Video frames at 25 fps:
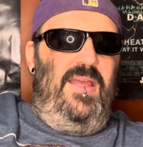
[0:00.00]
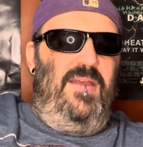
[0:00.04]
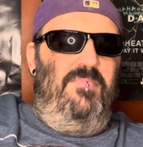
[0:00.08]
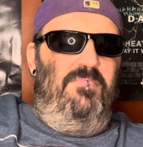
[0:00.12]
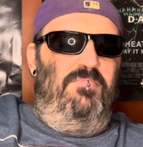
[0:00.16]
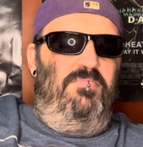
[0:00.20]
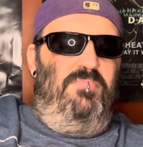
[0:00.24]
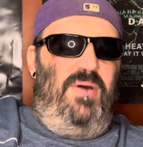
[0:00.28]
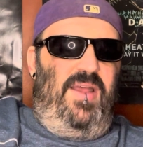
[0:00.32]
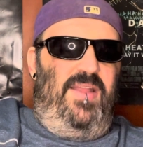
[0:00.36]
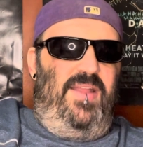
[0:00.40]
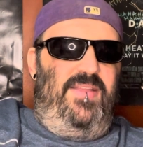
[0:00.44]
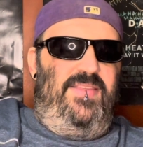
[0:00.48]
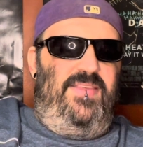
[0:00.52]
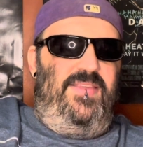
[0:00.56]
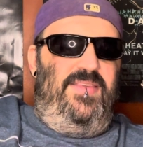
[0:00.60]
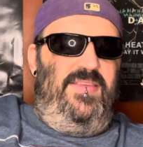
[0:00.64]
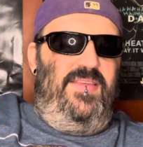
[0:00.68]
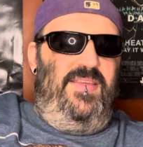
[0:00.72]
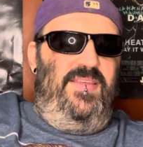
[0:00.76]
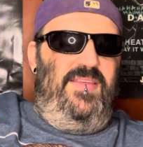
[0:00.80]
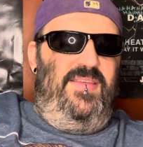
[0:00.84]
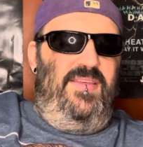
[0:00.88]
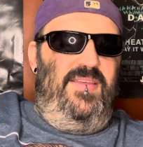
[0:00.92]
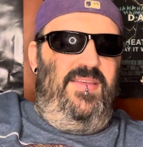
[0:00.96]
But
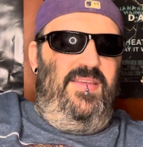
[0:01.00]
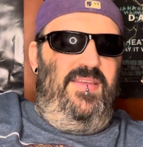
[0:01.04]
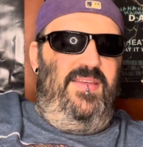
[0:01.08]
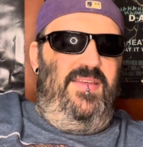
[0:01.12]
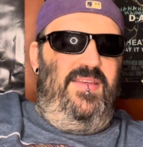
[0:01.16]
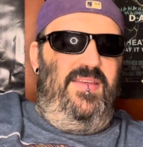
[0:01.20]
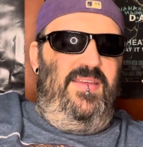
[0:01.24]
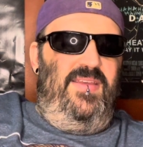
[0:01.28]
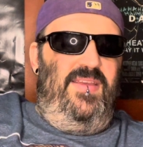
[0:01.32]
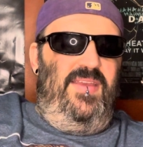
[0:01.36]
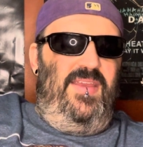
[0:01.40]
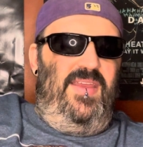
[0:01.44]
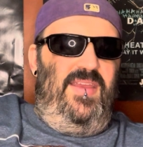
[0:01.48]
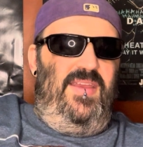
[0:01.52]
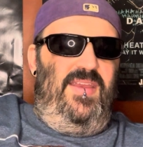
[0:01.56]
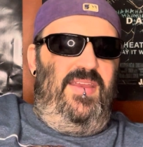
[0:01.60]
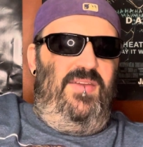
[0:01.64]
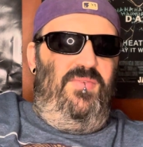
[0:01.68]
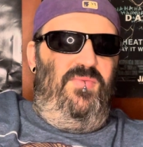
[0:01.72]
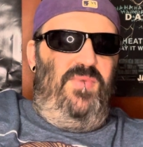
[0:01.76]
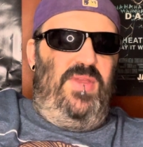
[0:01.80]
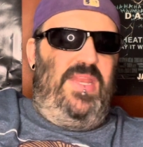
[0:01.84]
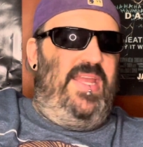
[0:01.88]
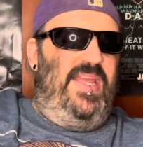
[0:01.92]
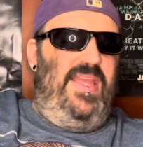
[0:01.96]

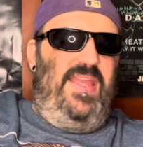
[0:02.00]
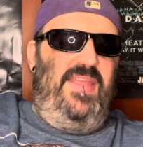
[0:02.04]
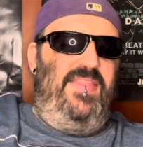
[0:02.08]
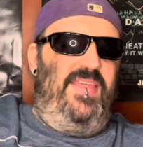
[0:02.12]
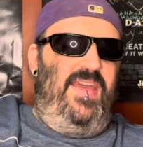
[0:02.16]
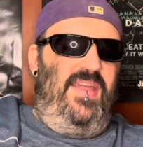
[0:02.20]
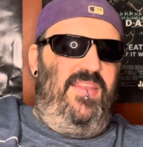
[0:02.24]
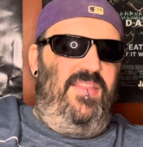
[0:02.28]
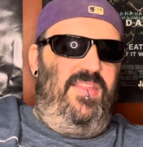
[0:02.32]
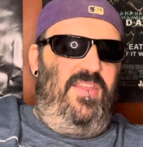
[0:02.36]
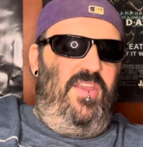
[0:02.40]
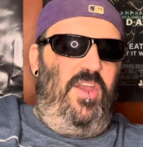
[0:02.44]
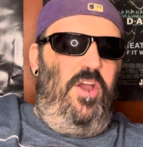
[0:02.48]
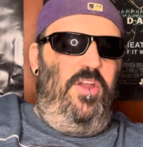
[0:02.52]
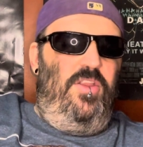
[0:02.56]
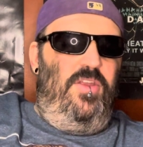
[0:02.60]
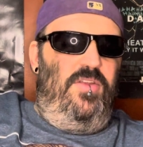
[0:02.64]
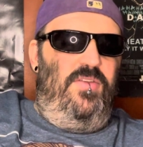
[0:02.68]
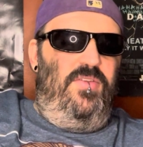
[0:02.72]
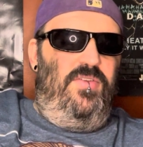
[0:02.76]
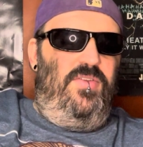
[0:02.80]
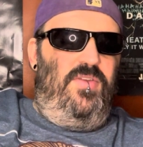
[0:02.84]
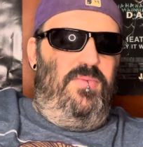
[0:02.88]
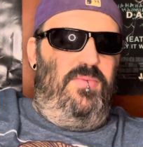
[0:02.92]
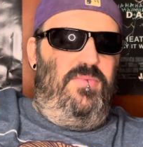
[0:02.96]
we didn't get that in the audio
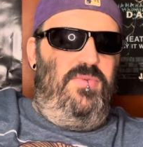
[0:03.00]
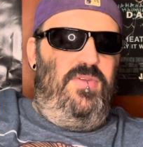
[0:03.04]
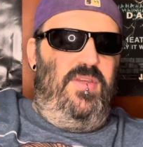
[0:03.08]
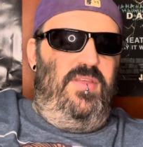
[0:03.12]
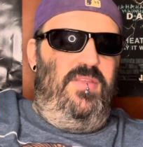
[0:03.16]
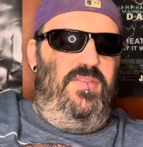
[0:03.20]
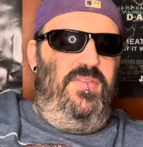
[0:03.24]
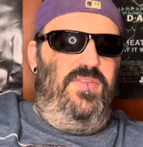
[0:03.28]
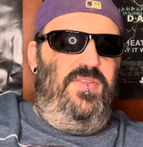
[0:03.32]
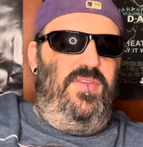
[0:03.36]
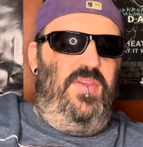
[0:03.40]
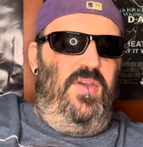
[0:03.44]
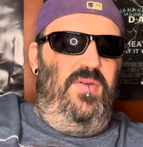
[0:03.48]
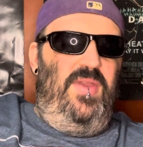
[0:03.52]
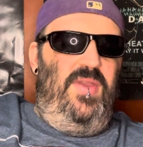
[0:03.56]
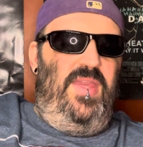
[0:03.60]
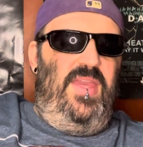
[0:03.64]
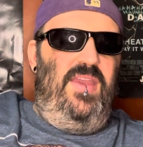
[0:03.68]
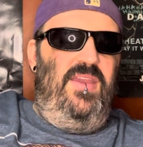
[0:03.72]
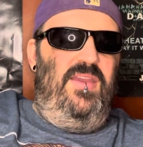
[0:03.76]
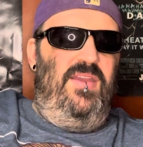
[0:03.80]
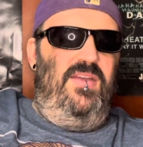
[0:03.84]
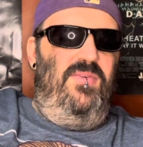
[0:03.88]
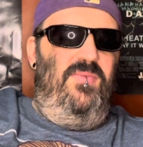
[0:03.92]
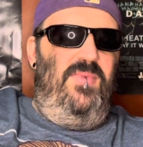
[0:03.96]
description. So
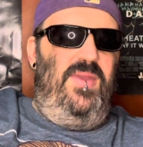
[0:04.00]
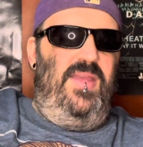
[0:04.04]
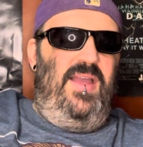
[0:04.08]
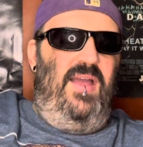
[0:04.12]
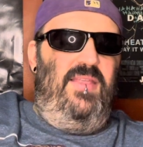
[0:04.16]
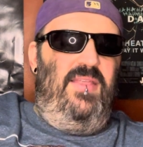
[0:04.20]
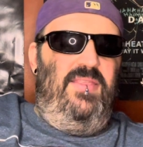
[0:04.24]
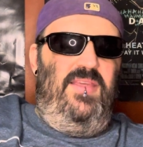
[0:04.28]
here we got